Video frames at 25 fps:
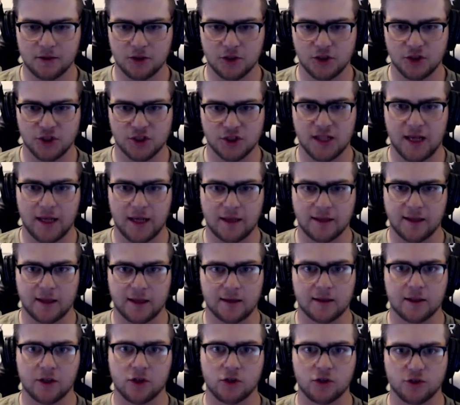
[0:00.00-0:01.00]
just that
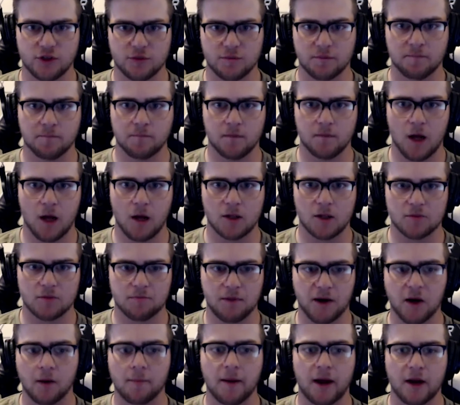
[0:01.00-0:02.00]
little
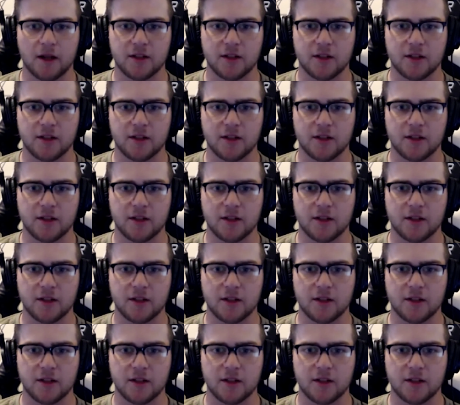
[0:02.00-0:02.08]
spare amount